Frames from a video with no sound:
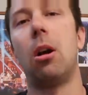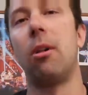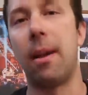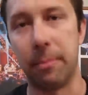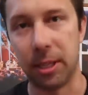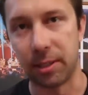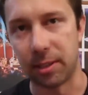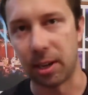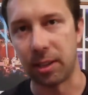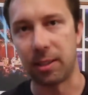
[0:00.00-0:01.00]
All that means
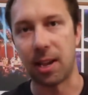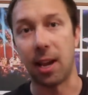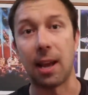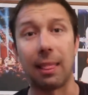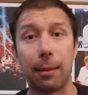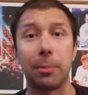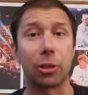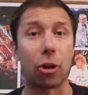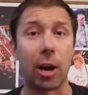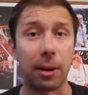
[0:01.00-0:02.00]
is that it's a
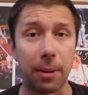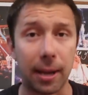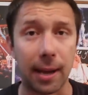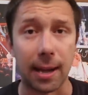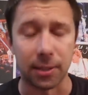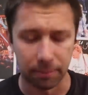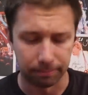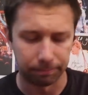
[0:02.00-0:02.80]
lipless crankbait, guys.